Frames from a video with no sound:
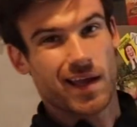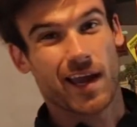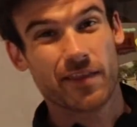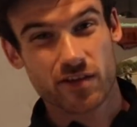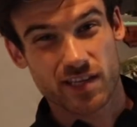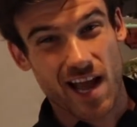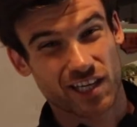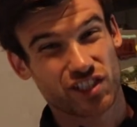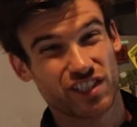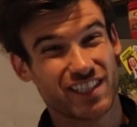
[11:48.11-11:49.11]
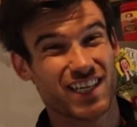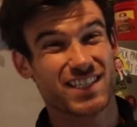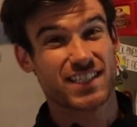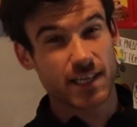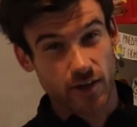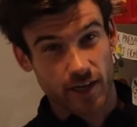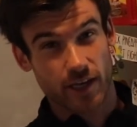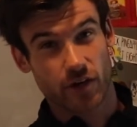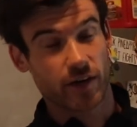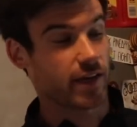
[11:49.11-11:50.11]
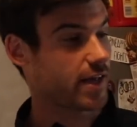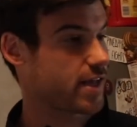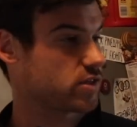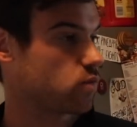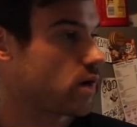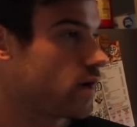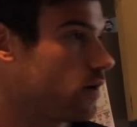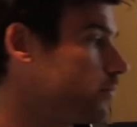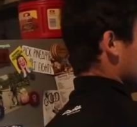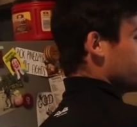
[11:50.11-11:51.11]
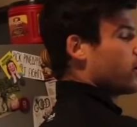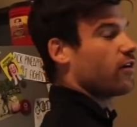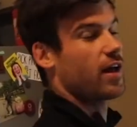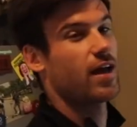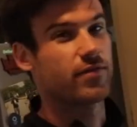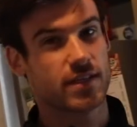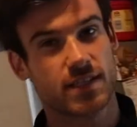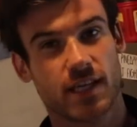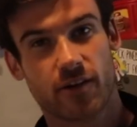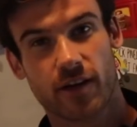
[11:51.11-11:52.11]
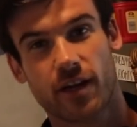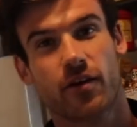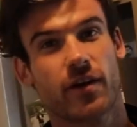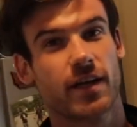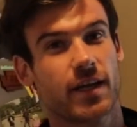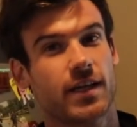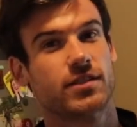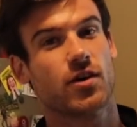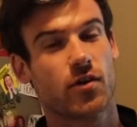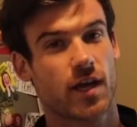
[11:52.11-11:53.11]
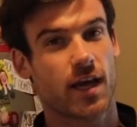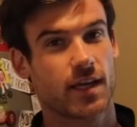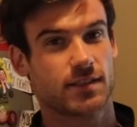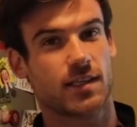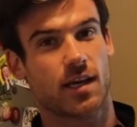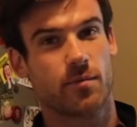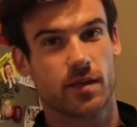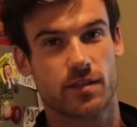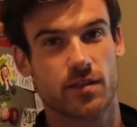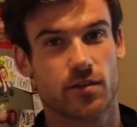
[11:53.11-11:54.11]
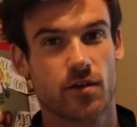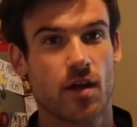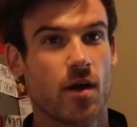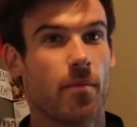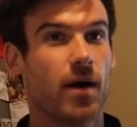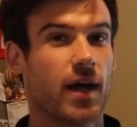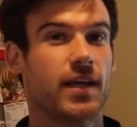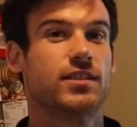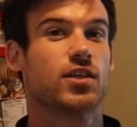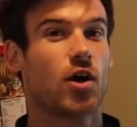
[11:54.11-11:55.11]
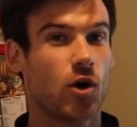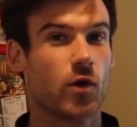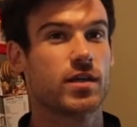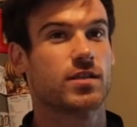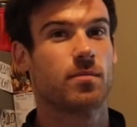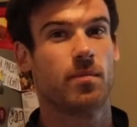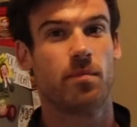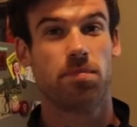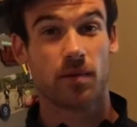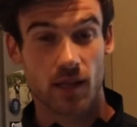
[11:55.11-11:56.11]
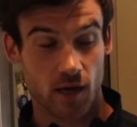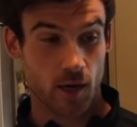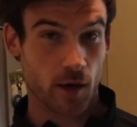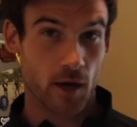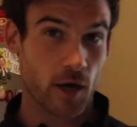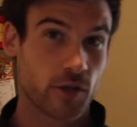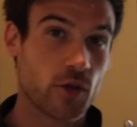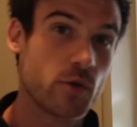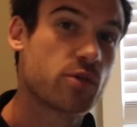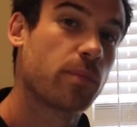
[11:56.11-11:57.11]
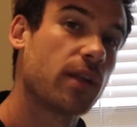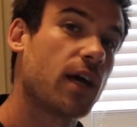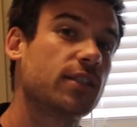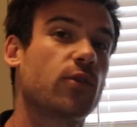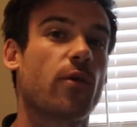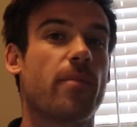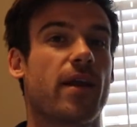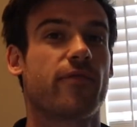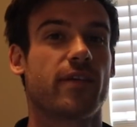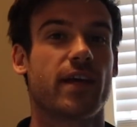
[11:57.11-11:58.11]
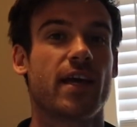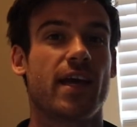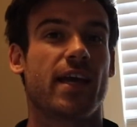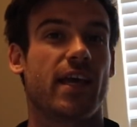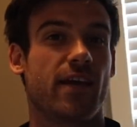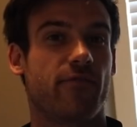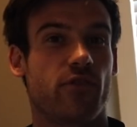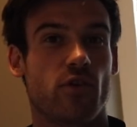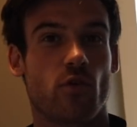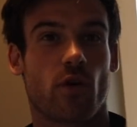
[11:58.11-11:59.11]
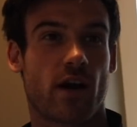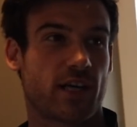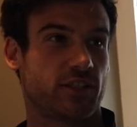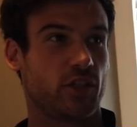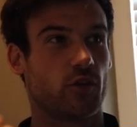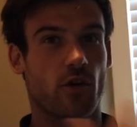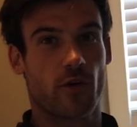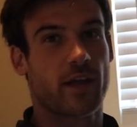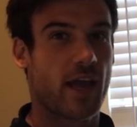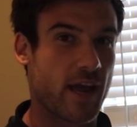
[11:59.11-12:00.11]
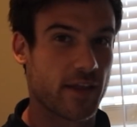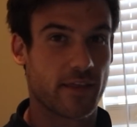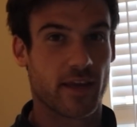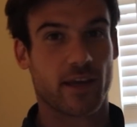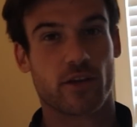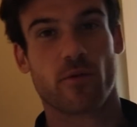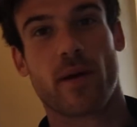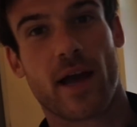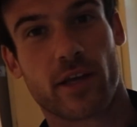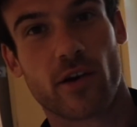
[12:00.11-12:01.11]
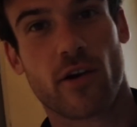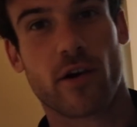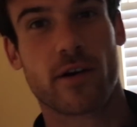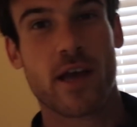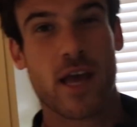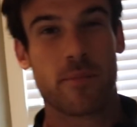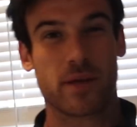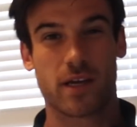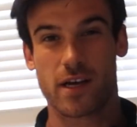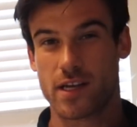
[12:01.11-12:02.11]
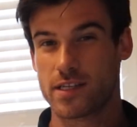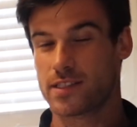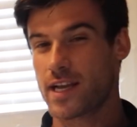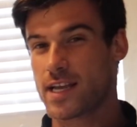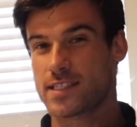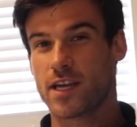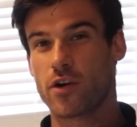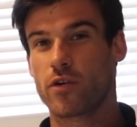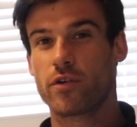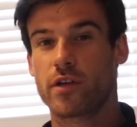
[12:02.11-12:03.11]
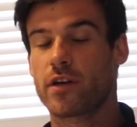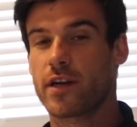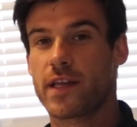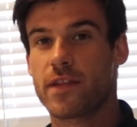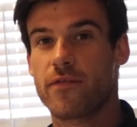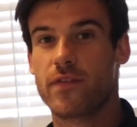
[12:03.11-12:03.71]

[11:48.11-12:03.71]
And there's actually a secret ingredient as well. If you don't have the secret ingredient, it's okay, it's not a big deal, but it's always a, a, a huge plus or benefit if you are actually growing anything in your backyard because like I said earlier in the